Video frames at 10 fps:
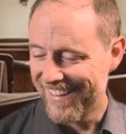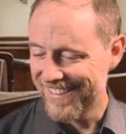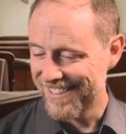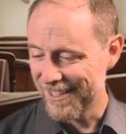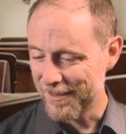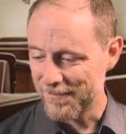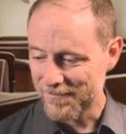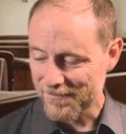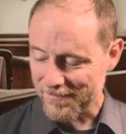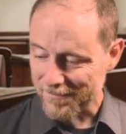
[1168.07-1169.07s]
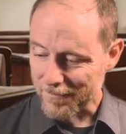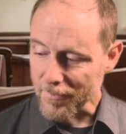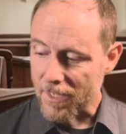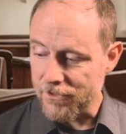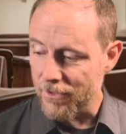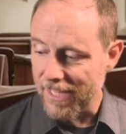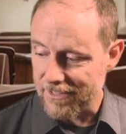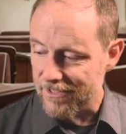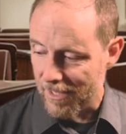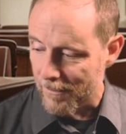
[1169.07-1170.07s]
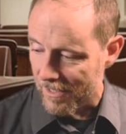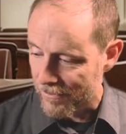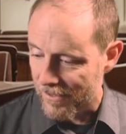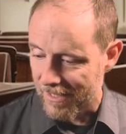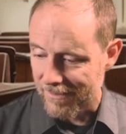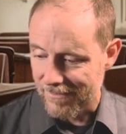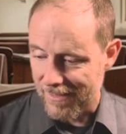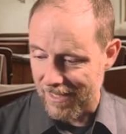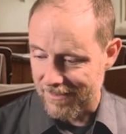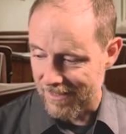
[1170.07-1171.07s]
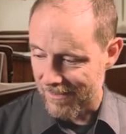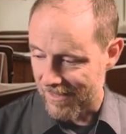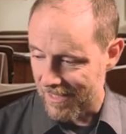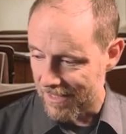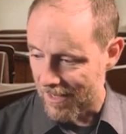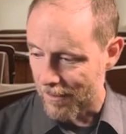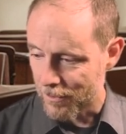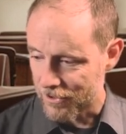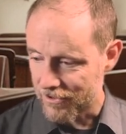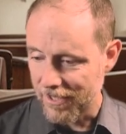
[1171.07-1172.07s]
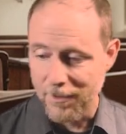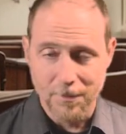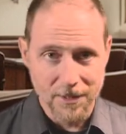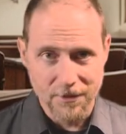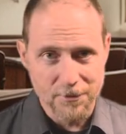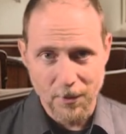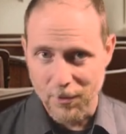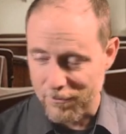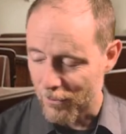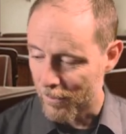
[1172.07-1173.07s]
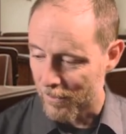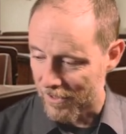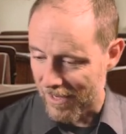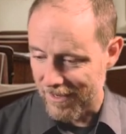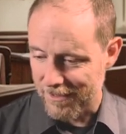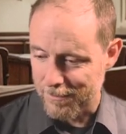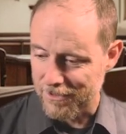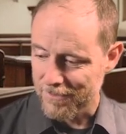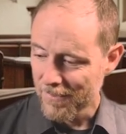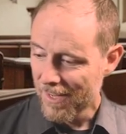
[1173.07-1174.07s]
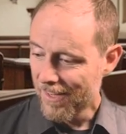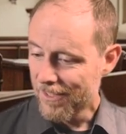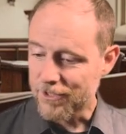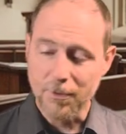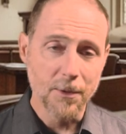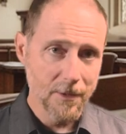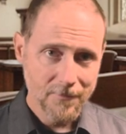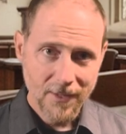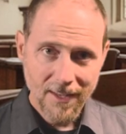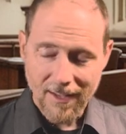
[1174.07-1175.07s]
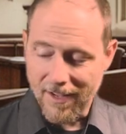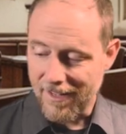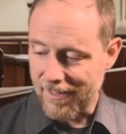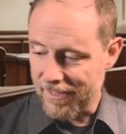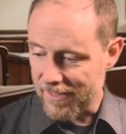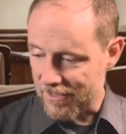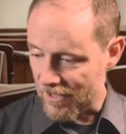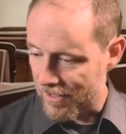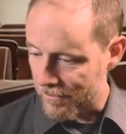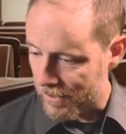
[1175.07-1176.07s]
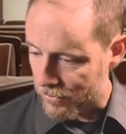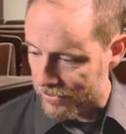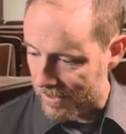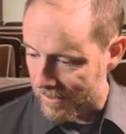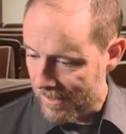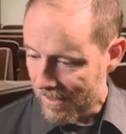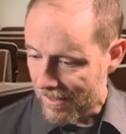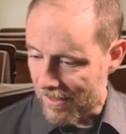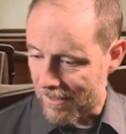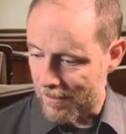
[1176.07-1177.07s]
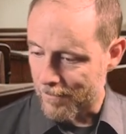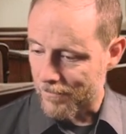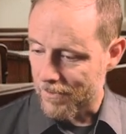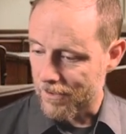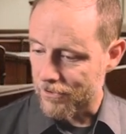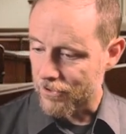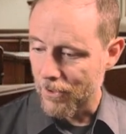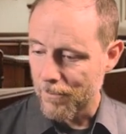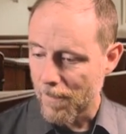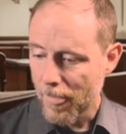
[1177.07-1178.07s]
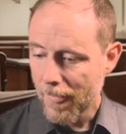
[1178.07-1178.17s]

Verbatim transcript: And um, so that's the same kind of thing that uh, that he accomplishes here, but in a smaller form with the chiasmus. So anyway, I, I think that's kind of interesting. Um, so...